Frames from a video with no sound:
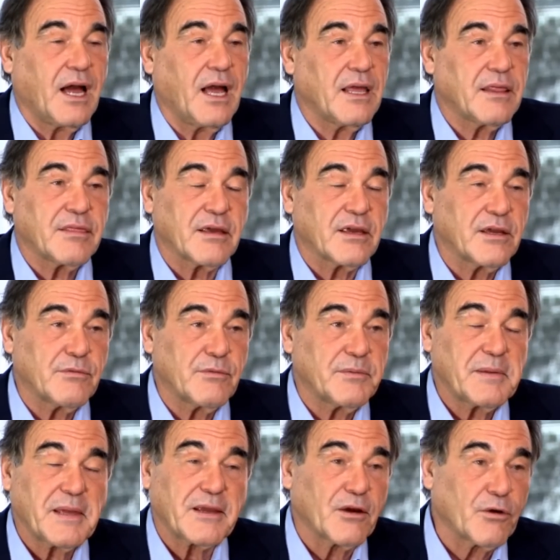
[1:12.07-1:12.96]
I think it
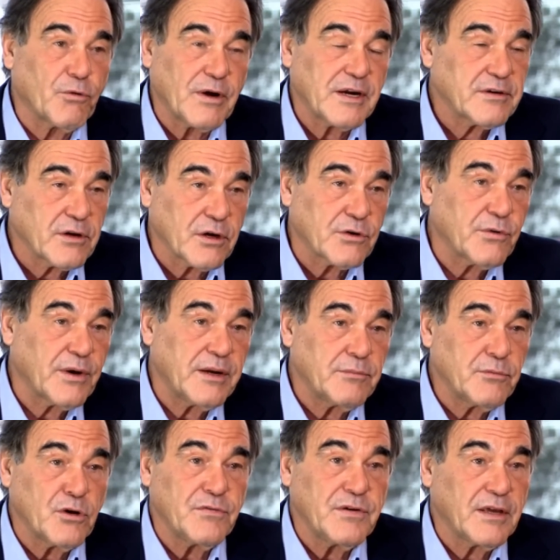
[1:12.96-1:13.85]
would make a
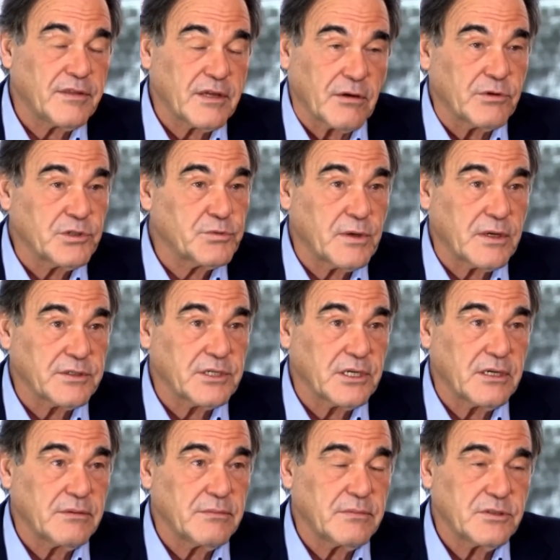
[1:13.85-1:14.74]
great movie. I think it was well
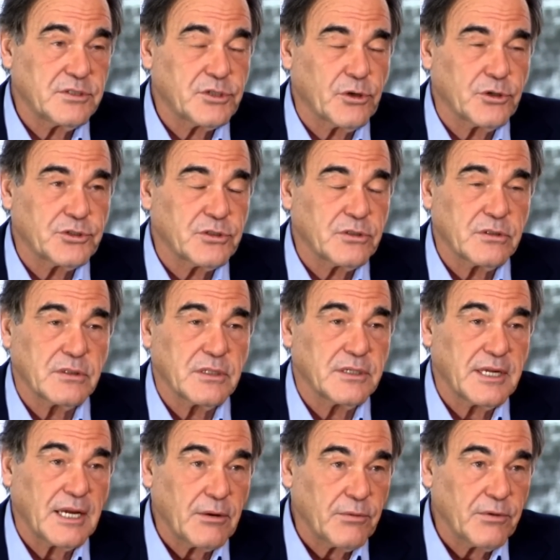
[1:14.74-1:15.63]
done.
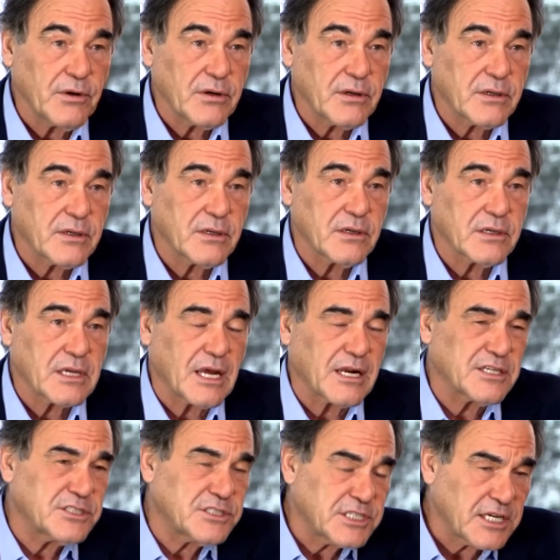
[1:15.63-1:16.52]
Social Network
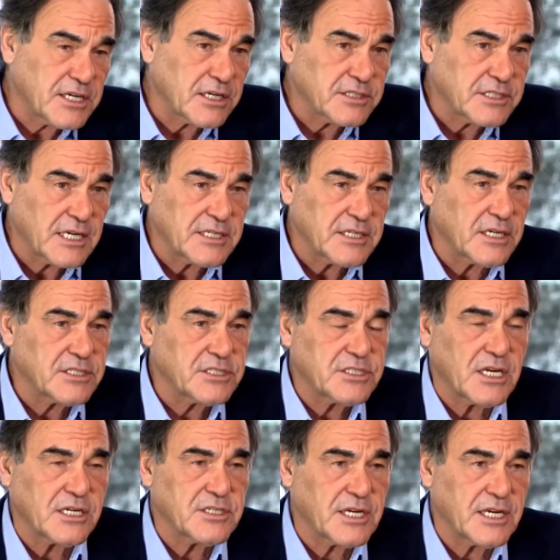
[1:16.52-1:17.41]
got
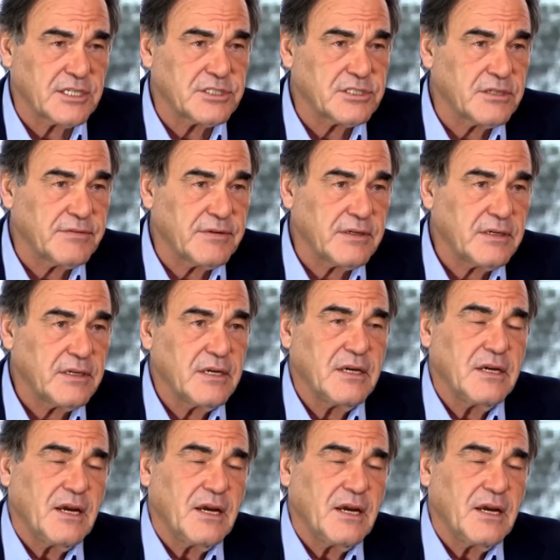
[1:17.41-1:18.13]
a taste of it.